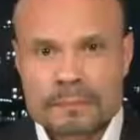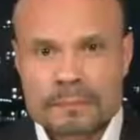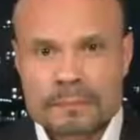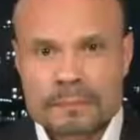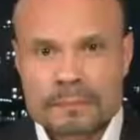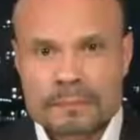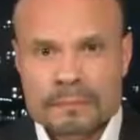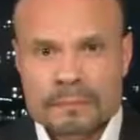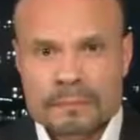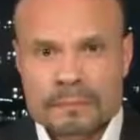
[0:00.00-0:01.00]

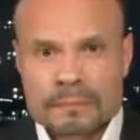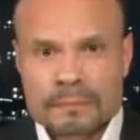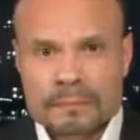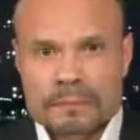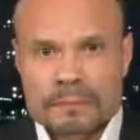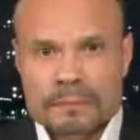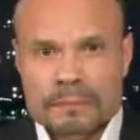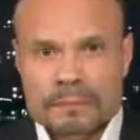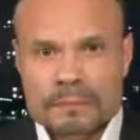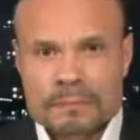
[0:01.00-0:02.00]

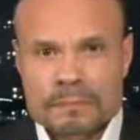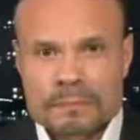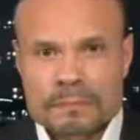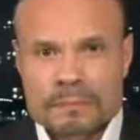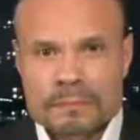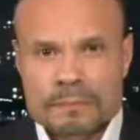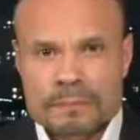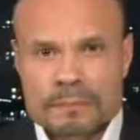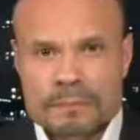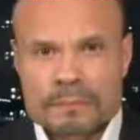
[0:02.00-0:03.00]

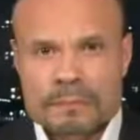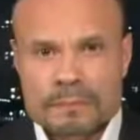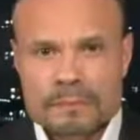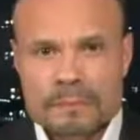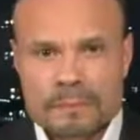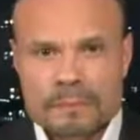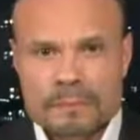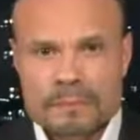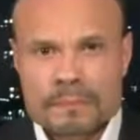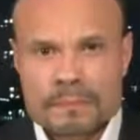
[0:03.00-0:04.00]

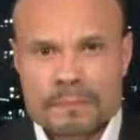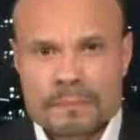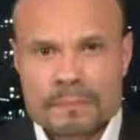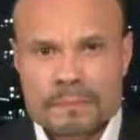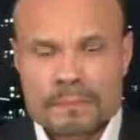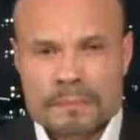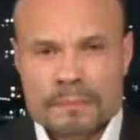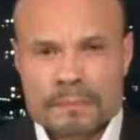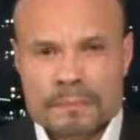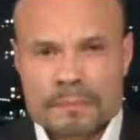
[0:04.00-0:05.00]

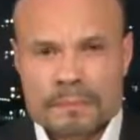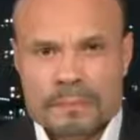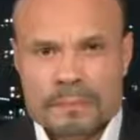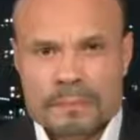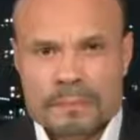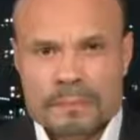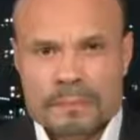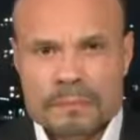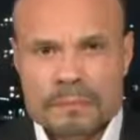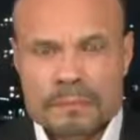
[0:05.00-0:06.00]

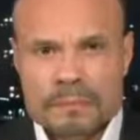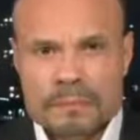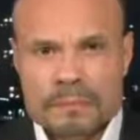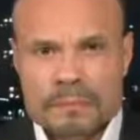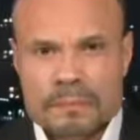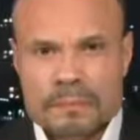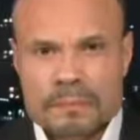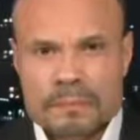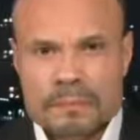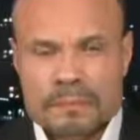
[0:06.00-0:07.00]

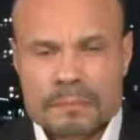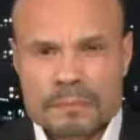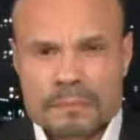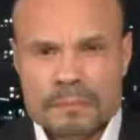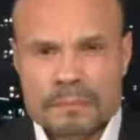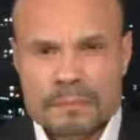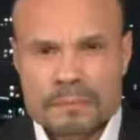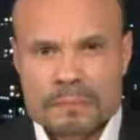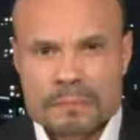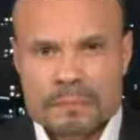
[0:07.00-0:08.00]
[no speech]